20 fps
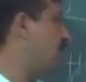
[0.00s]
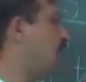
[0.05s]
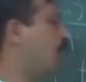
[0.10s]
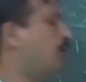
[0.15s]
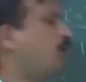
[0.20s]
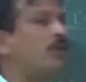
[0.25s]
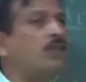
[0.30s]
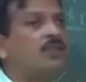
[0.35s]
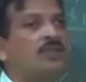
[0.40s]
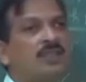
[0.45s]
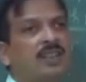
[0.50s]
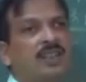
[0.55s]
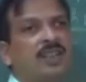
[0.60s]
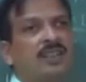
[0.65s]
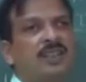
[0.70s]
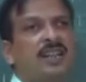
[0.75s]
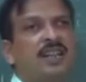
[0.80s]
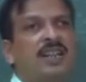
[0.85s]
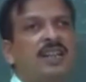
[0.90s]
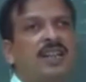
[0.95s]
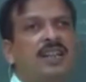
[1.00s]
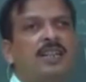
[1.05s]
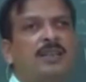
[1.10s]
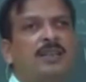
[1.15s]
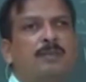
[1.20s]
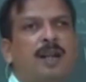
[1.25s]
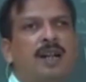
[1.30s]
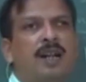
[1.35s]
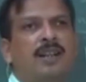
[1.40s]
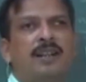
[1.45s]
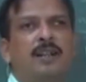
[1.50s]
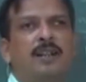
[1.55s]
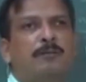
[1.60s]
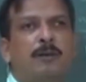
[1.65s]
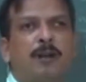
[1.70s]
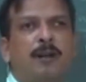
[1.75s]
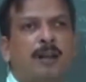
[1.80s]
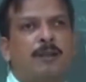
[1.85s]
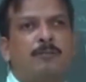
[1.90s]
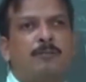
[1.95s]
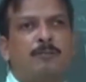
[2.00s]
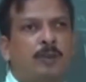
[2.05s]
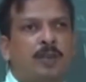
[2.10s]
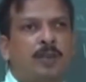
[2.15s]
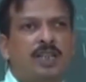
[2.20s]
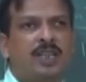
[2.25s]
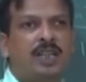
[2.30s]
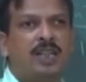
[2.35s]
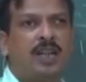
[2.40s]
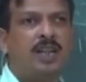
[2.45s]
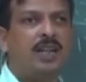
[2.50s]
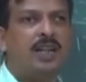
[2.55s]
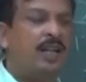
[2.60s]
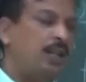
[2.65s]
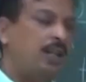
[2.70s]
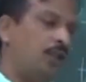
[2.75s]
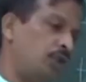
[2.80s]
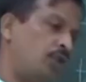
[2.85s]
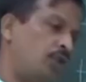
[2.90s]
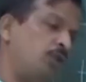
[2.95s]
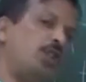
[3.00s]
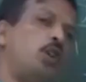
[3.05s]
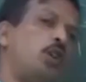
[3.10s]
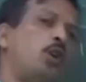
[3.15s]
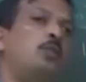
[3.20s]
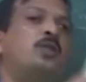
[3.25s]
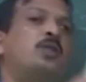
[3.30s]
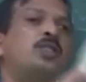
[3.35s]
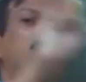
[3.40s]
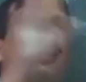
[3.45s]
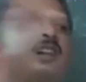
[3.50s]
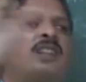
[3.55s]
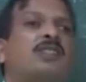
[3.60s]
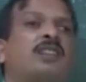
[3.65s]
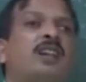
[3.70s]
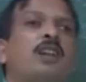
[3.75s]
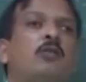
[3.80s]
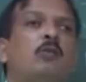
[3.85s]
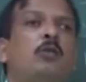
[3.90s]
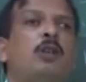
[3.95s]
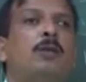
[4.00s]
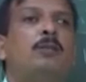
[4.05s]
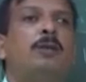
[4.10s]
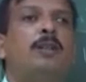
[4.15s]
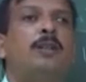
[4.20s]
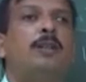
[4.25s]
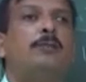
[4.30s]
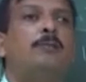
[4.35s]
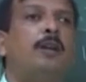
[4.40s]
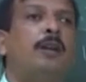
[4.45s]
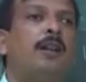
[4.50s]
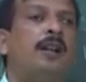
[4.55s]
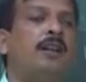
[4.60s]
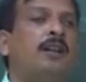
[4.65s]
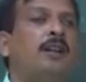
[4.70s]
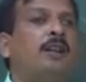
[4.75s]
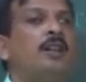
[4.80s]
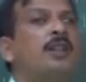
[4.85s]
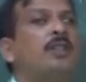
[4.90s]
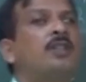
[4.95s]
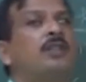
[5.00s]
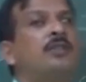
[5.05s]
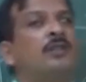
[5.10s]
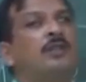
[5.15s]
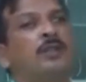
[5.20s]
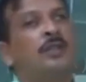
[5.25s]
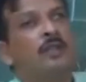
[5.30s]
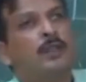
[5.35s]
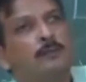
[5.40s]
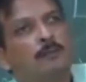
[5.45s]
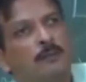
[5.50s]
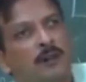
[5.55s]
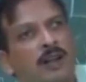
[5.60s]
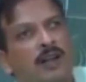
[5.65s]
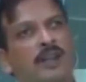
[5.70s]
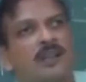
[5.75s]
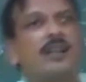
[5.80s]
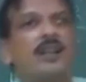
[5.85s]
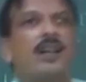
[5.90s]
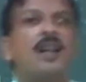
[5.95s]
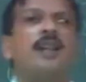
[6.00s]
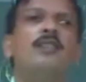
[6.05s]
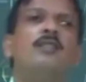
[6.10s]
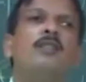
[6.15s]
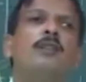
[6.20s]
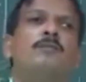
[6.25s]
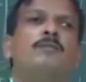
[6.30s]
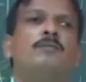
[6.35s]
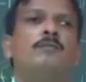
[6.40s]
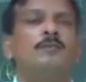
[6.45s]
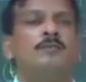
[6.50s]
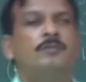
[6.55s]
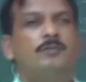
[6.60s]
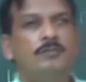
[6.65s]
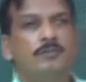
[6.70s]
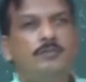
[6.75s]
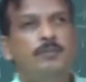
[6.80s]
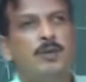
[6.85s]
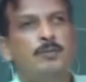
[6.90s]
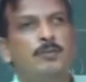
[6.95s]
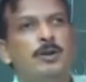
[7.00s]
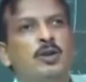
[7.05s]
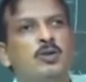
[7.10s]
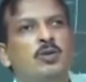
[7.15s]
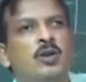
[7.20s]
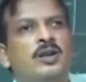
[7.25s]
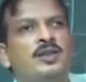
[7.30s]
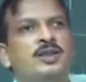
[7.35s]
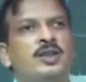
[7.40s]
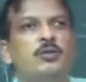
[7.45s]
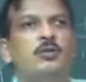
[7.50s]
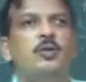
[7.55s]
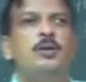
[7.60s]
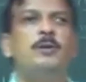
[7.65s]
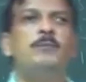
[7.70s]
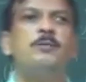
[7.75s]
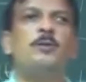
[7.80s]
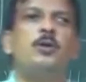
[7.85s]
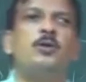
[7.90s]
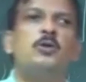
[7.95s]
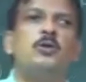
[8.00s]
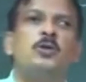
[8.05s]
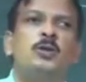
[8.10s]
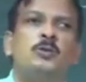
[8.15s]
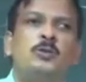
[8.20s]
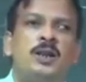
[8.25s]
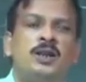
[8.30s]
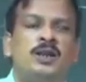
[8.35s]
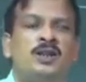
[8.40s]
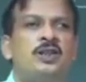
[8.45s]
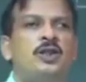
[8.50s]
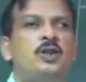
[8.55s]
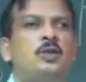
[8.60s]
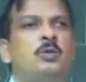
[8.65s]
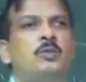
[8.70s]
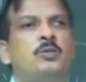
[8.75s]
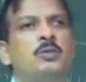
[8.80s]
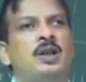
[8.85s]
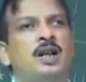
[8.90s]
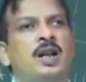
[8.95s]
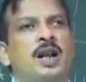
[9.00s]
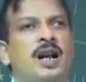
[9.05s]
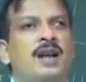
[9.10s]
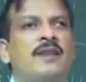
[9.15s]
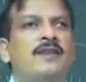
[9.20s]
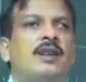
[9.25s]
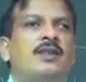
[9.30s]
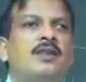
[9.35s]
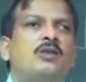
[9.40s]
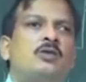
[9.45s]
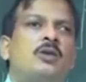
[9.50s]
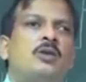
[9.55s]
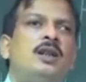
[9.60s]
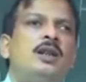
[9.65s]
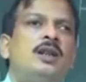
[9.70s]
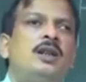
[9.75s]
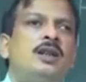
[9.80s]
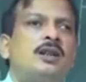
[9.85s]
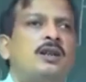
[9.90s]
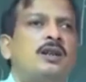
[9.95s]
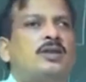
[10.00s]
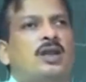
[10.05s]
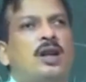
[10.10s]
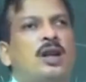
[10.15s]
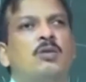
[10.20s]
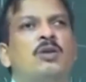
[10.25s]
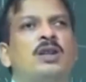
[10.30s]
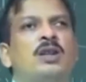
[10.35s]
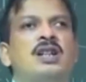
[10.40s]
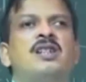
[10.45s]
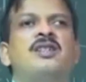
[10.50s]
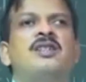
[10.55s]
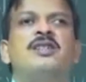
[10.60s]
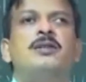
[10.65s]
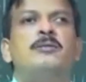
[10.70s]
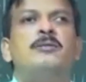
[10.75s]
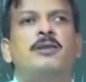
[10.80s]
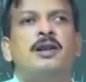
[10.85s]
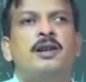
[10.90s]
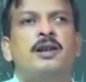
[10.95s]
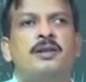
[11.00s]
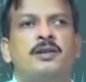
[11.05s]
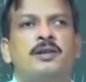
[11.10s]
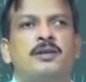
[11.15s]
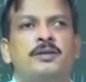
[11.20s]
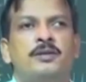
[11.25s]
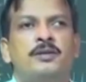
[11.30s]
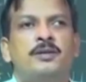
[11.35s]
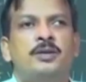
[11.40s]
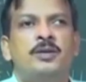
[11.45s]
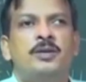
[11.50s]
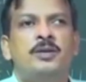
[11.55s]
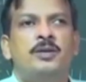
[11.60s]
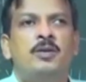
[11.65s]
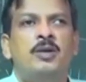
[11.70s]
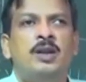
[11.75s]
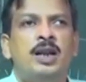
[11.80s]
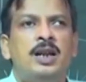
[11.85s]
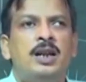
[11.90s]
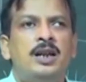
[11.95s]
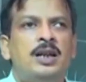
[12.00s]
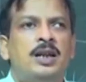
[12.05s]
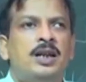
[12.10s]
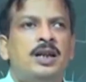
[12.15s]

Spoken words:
the constriction is made different position, so tube structure will be different kind of frequency will be produced by the tube, and that is why the sound is different. Okay.